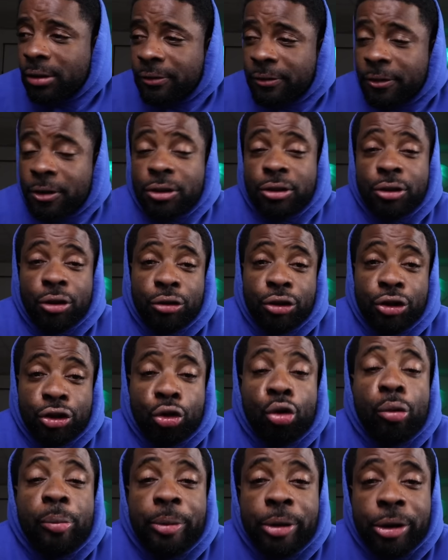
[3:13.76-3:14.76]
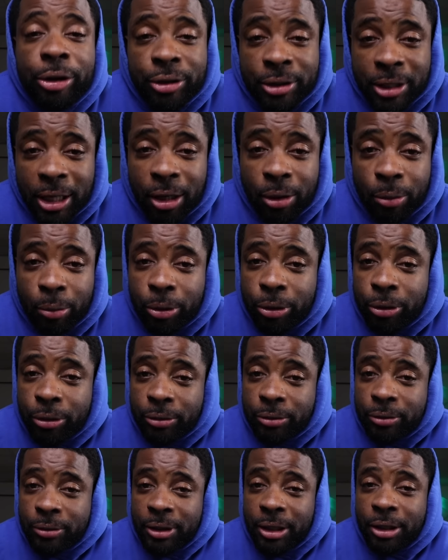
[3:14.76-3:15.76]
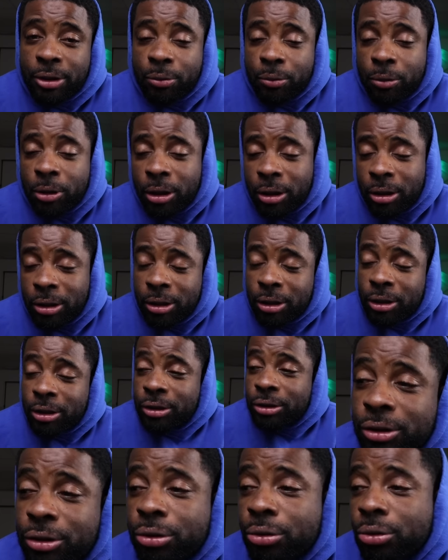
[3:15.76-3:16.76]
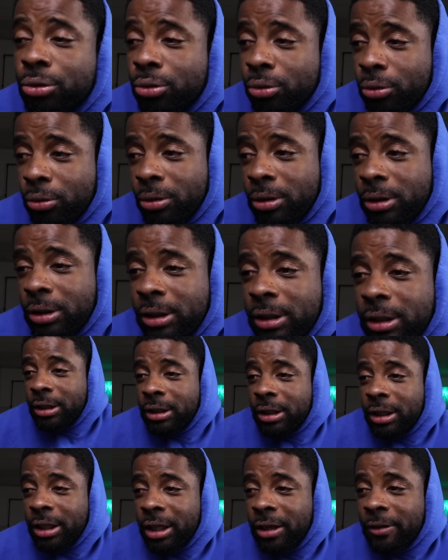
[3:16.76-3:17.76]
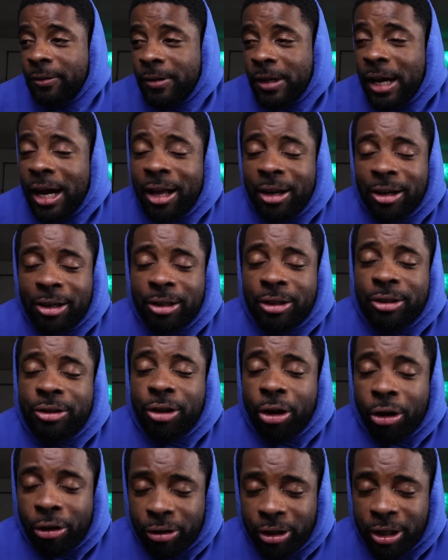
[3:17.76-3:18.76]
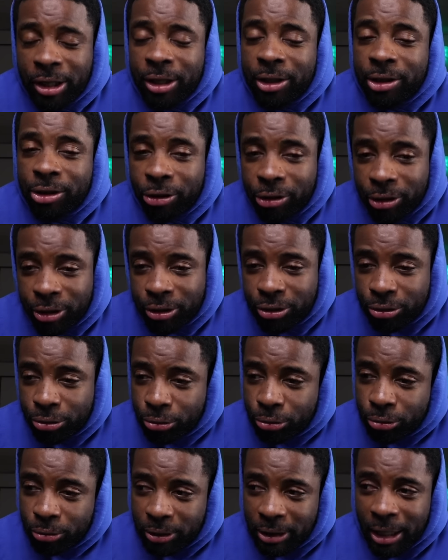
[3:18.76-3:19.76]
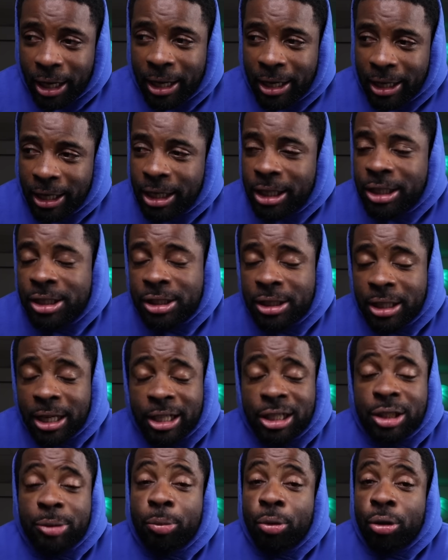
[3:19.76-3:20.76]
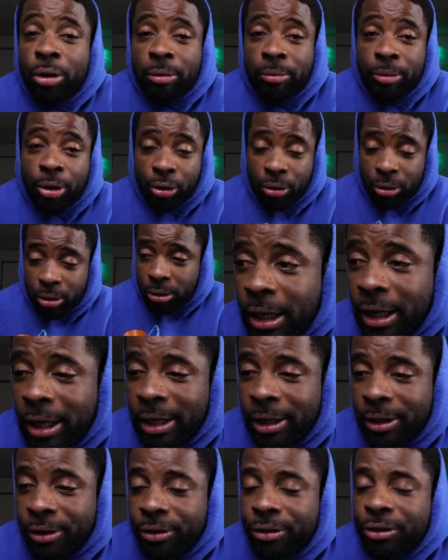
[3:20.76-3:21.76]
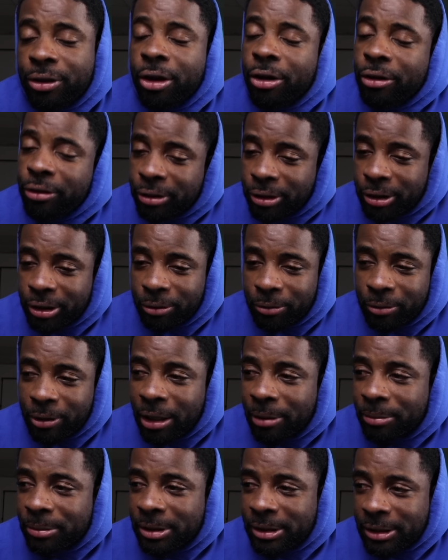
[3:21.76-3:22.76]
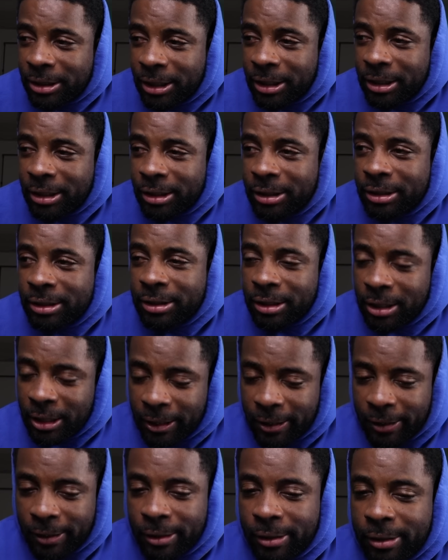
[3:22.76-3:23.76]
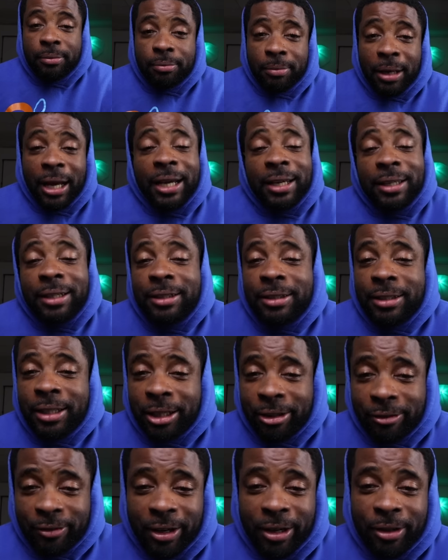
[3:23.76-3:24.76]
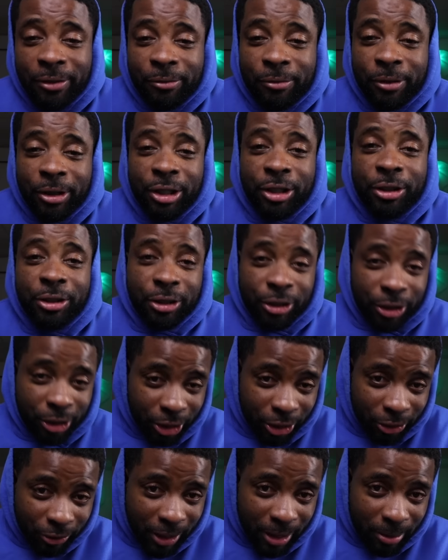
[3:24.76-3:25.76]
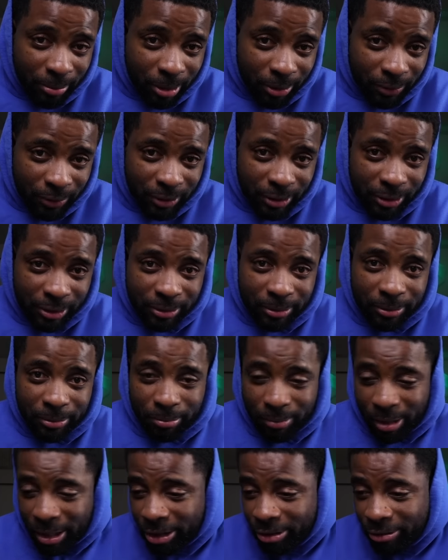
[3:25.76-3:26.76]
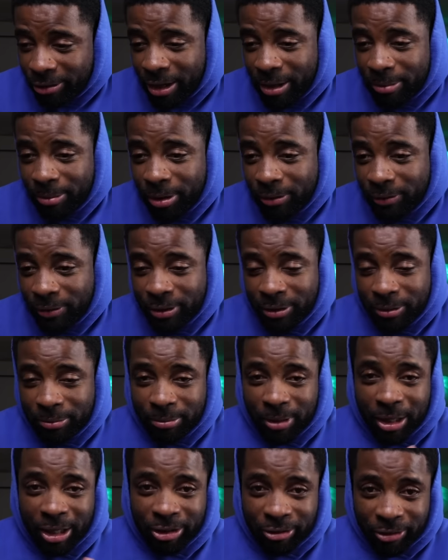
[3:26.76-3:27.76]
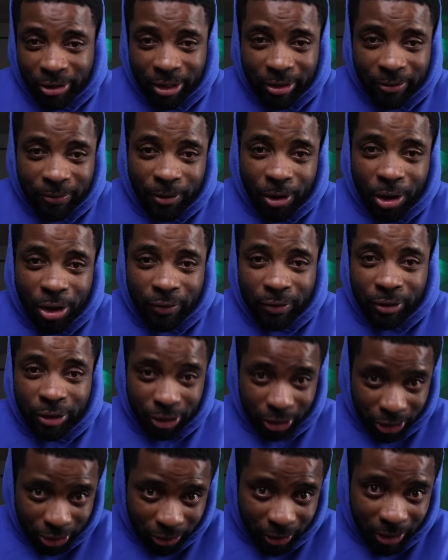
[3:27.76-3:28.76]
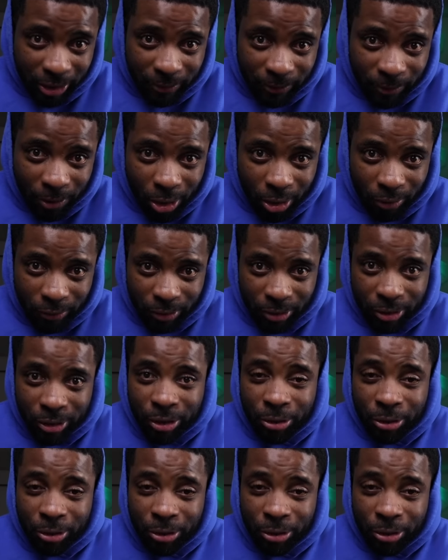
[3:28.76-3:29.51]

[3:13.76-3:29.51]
First off, stupider is not a word. That's one. Two, if y'all are 30 and 32, y'all aging like spoiled milk. And thirdly, what I'm gonna say is, like, back in the day, right, when your grandmother, my grandfather, your grandfather,